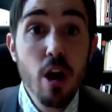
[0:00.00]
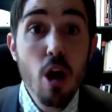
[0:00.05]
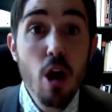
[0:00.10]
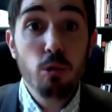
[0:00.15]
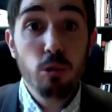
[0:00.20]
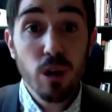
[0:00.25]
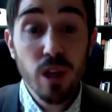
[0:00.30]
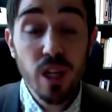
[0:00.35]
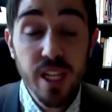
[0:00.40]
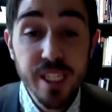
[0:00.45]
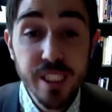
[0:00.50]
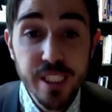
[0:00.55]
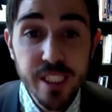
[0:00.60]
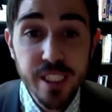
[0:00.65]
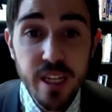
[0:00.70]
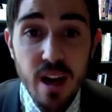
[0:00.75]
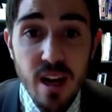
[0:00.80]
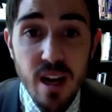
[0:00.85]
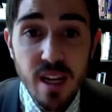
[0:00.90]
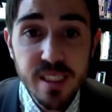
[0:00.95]

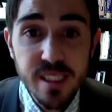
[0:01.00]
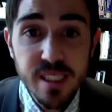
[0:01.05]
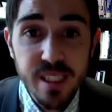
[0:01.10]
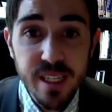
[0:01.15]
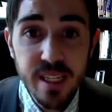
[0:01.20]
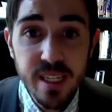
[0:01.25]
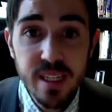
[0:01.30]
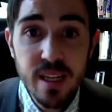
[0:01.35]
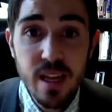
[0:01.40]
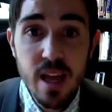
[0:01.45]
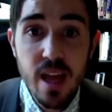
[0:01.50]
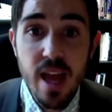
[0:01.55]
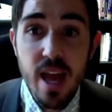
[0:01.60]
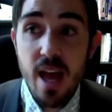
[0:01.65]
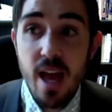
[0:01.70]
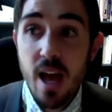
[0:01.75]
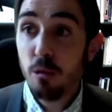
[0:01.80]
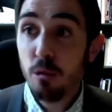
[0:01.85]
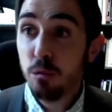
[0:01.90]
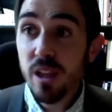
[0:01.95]
religiosity,
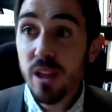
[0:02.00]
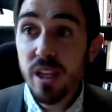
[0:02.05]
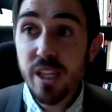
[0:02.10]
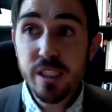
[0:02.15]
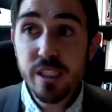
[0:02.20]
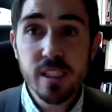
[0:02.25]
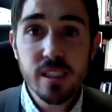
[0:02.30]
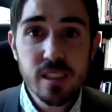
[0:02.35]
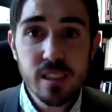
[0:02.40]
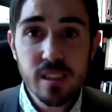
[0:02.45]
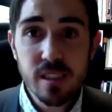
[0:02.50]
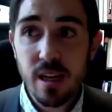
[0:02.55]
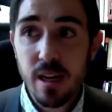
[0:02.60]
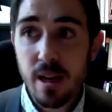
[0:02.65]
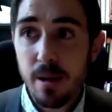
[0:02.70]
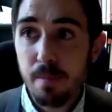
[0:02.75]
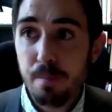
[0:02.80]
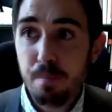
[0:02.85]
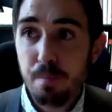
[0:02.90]
uh, religious um,